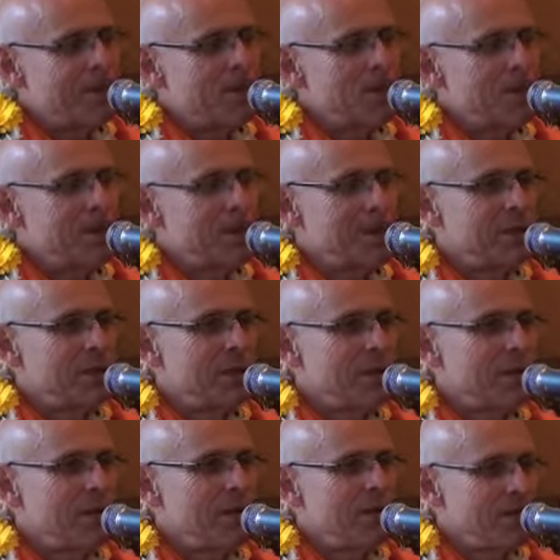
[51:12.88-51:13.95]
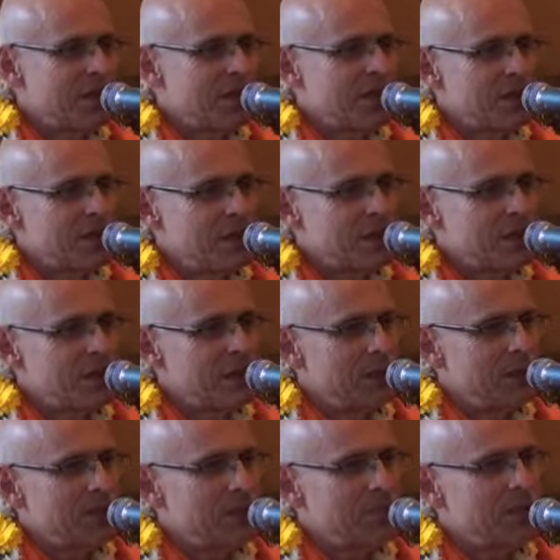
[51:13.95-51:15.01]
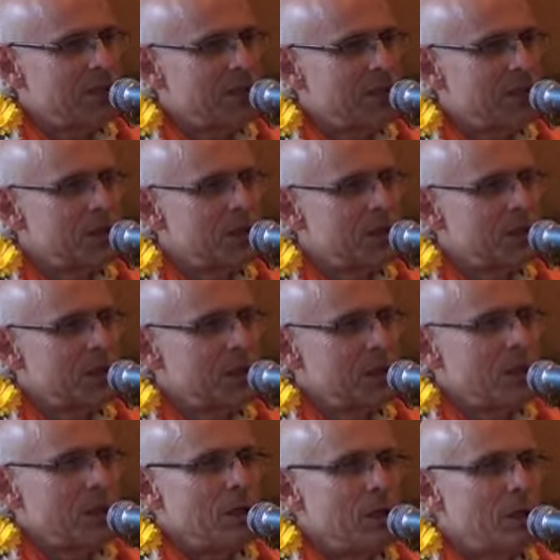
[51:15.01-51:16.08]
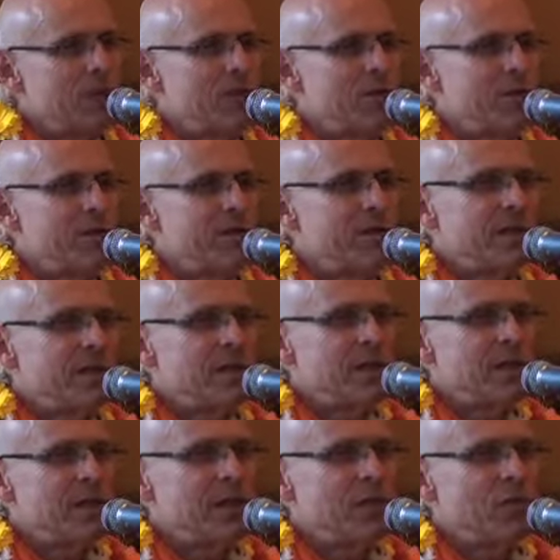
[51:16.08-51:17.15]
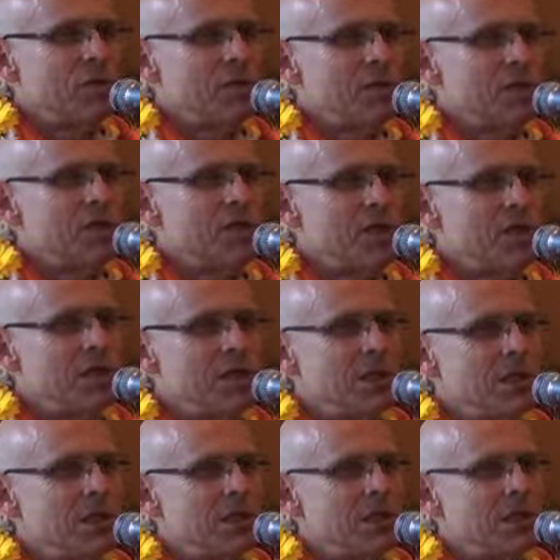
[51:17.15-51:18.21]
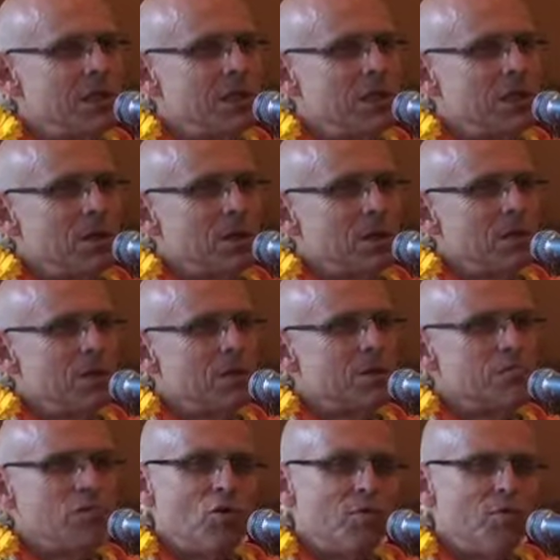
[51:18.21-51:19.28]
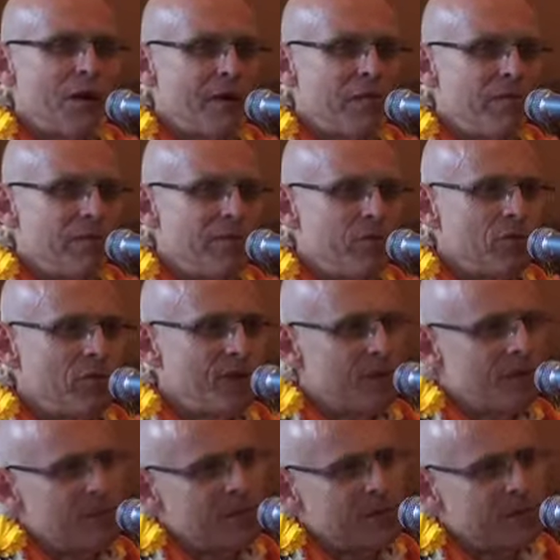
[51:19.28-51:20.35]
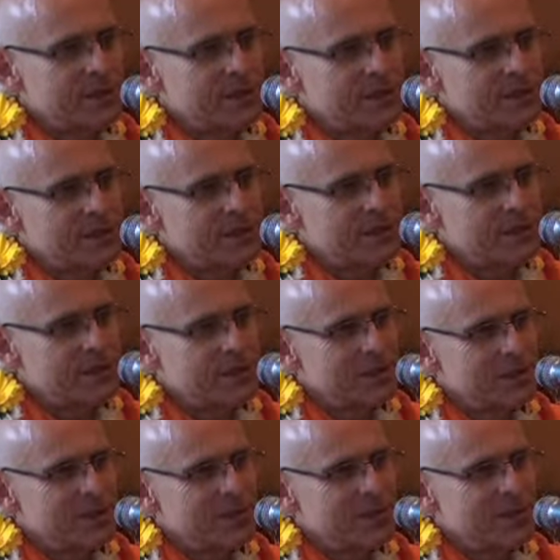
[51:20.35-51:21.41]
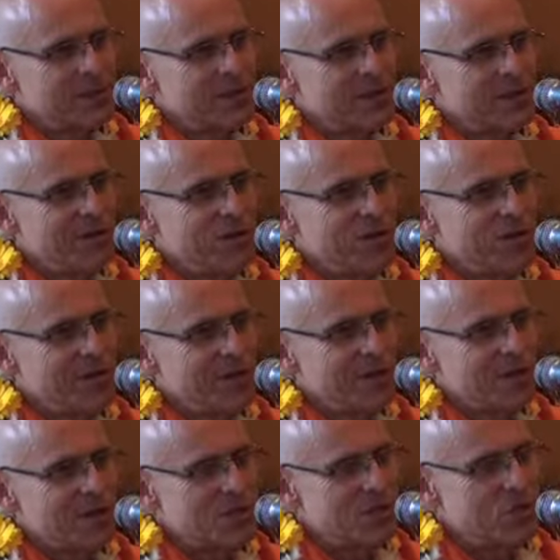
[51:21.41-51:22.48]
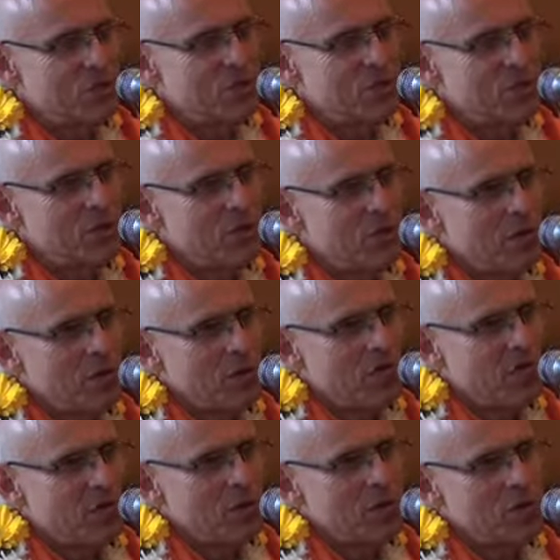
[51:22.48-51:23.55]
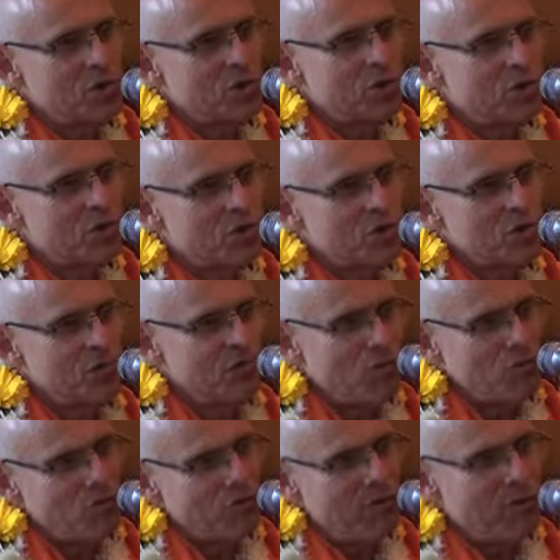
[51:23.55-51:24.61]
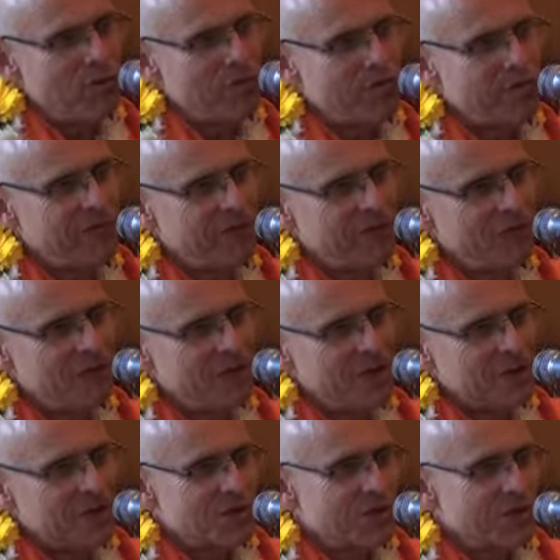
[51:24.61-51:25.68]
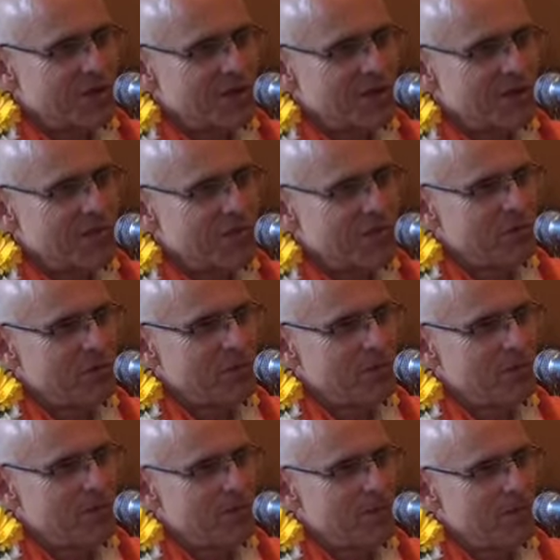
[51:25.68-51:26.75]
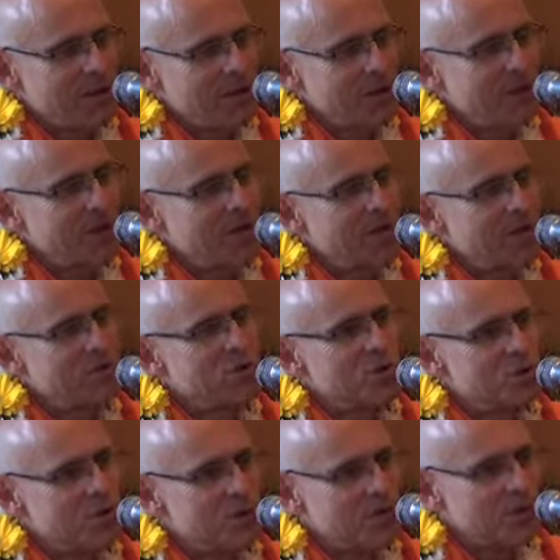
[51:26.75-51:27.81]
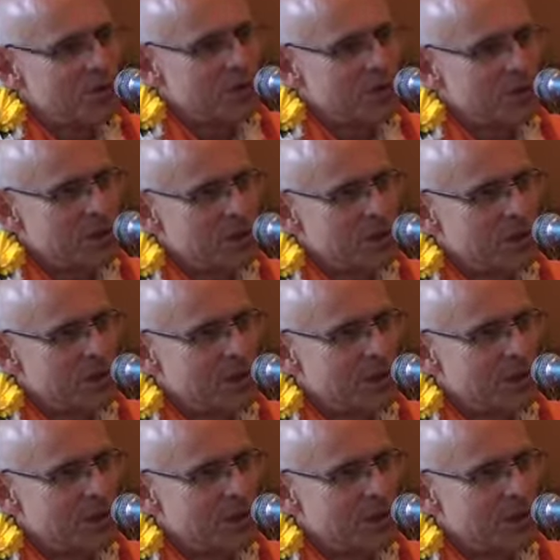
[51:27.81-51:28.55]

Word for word: One cannot say I'm not a Vaishnava because then one thinks that one's sin is more powerful than the process. And then one makes his own fallen condition more powerful. So then, uh, then, then the mercy of Krishna.